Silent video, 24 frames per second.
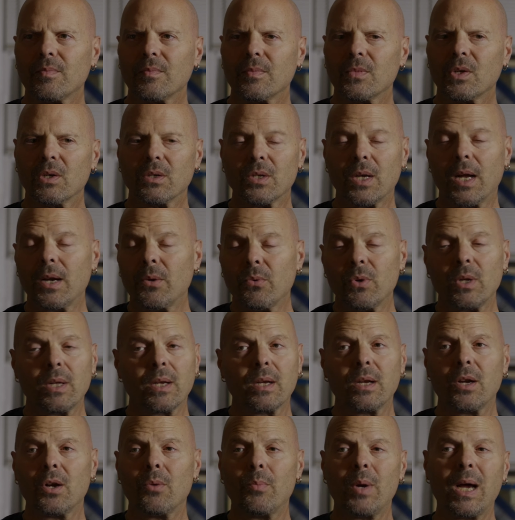Because I didn't really
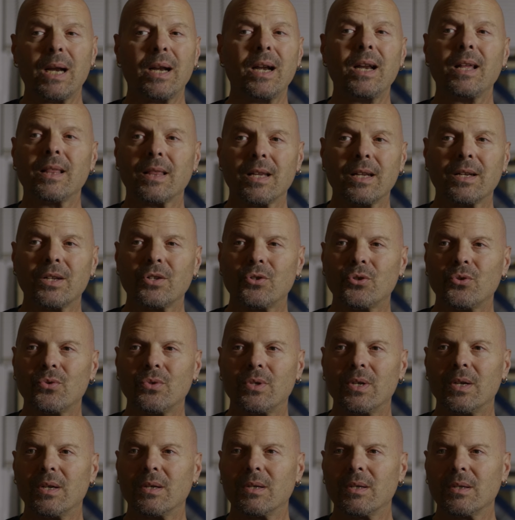care about anything that you
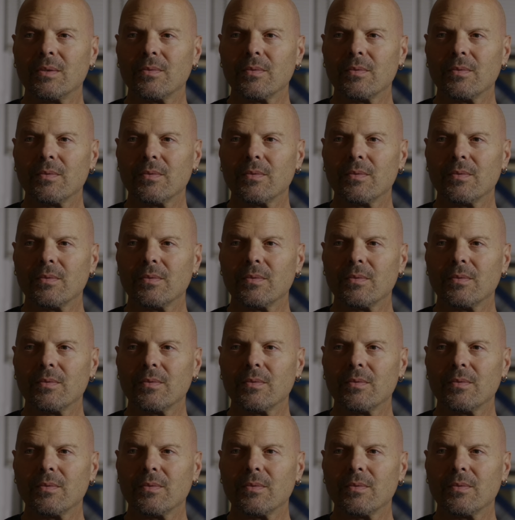did.